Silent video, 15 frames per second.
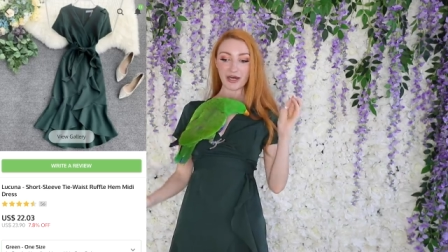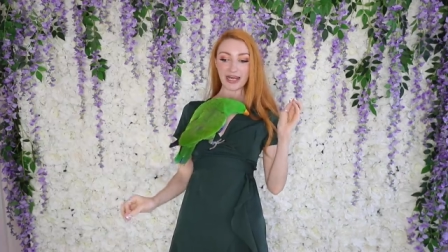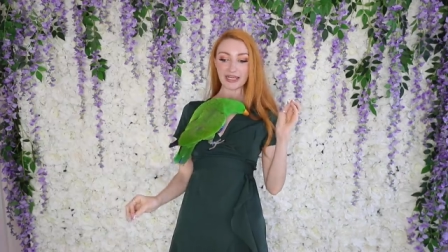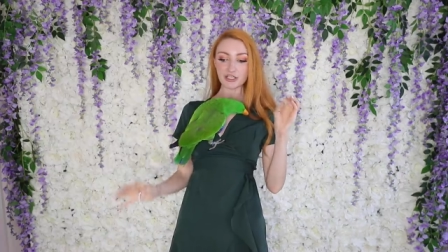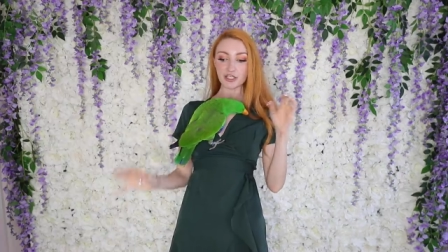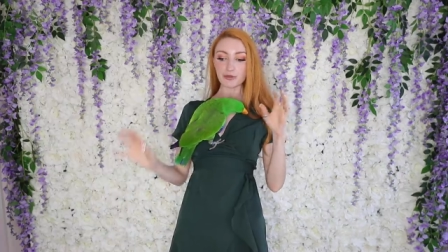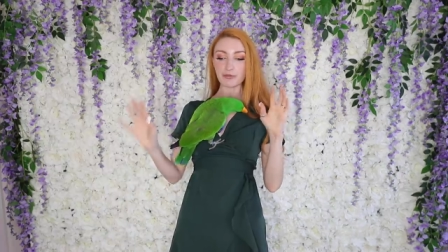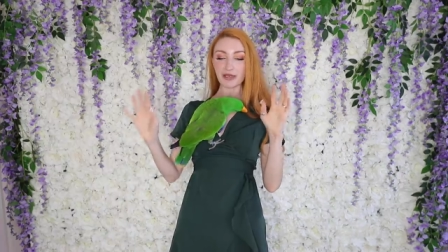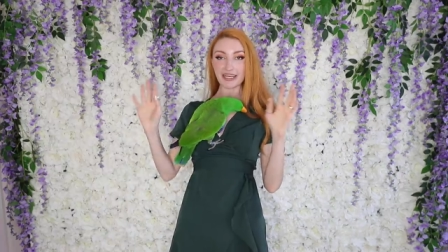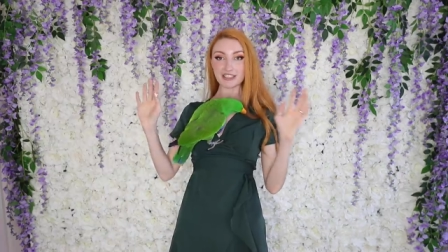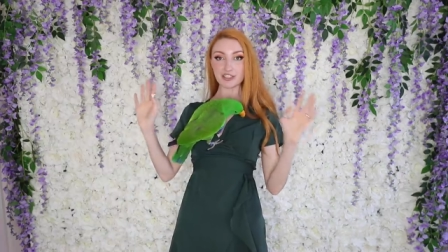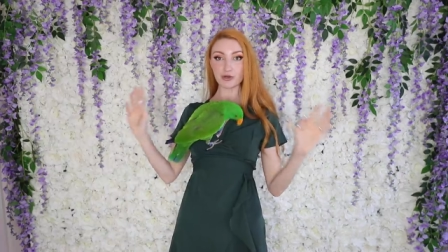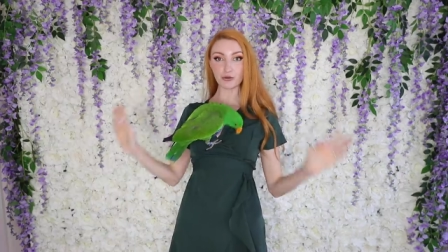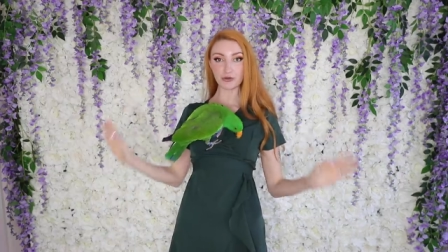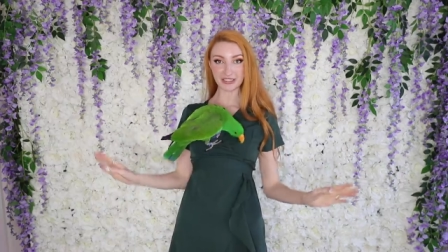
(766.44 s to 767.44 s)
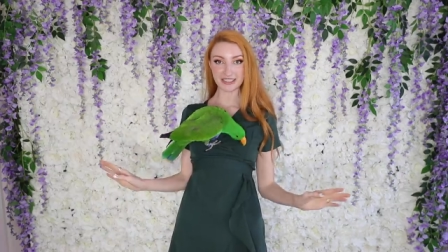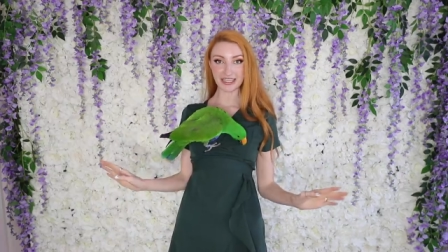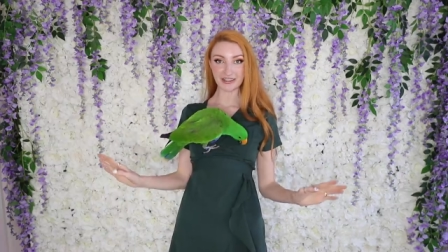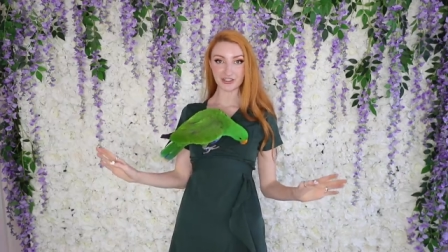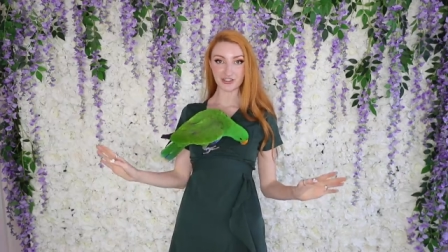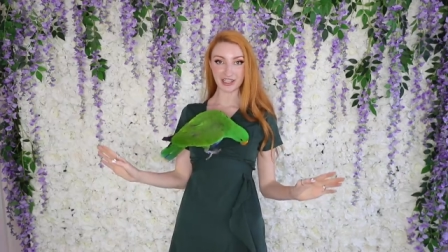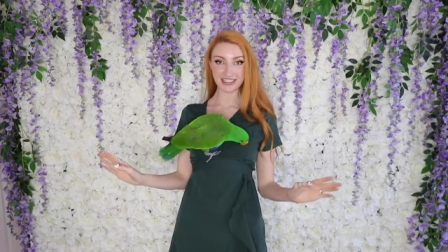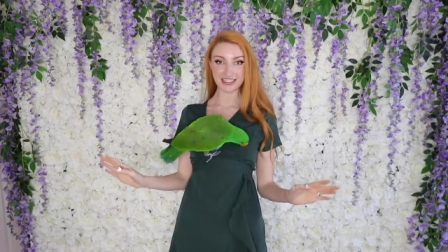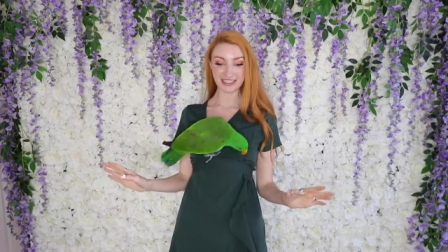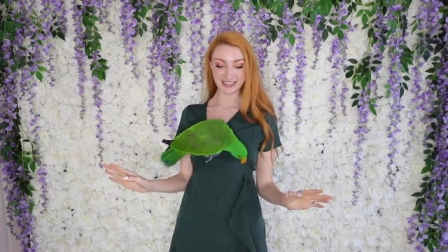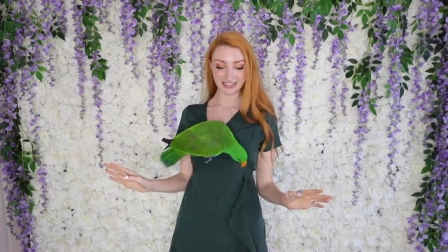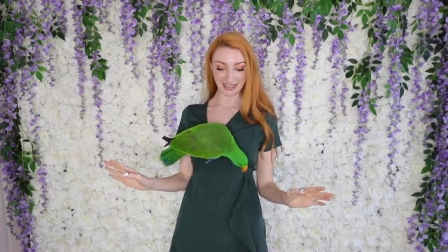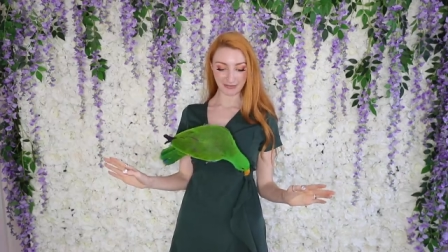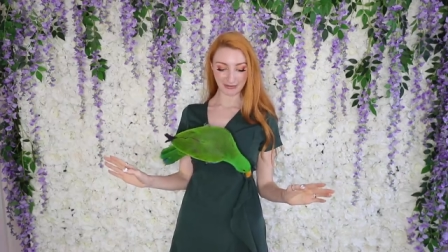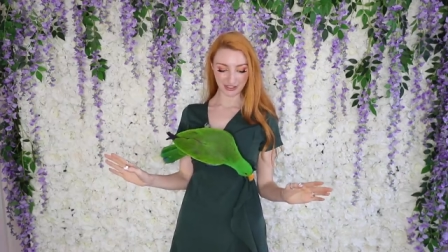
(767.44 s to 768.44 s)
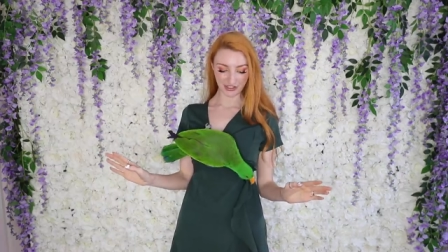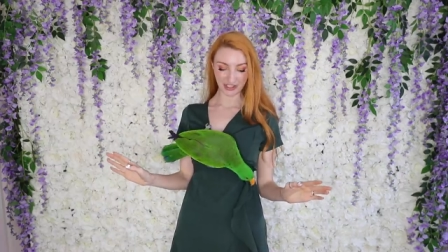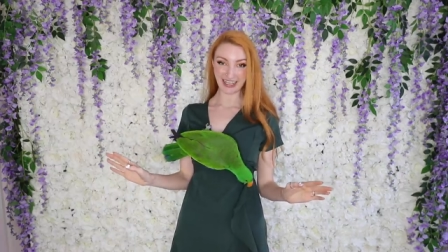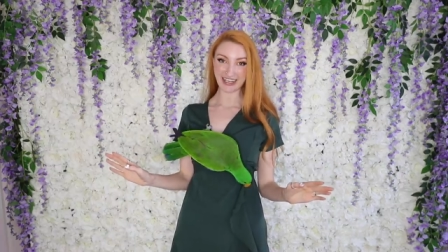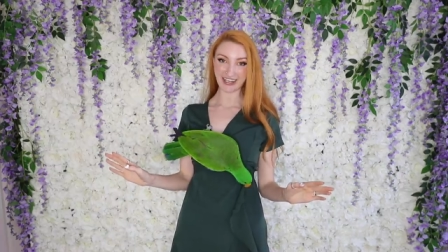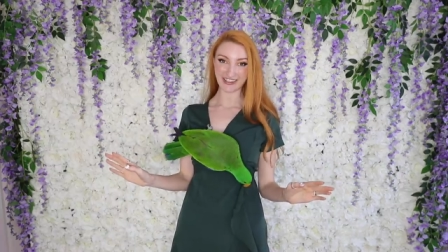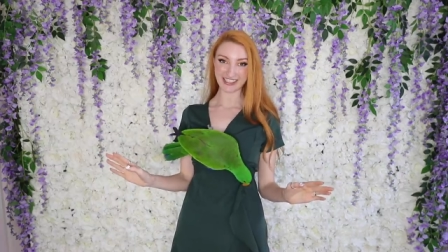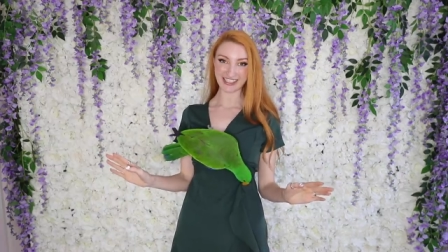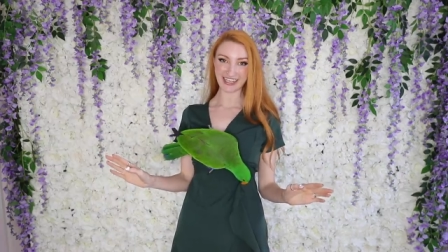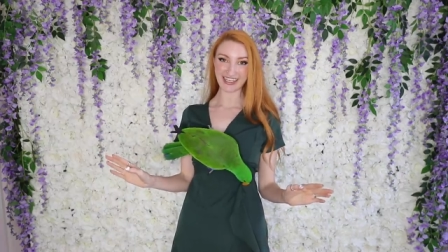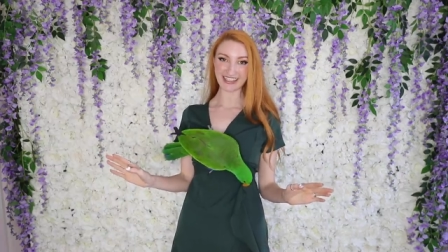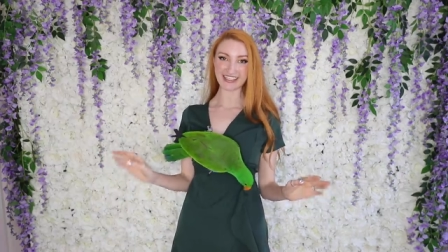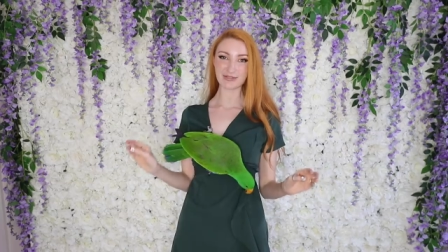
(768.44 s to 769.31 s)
but compared to all these other dresses that I've been trying on today,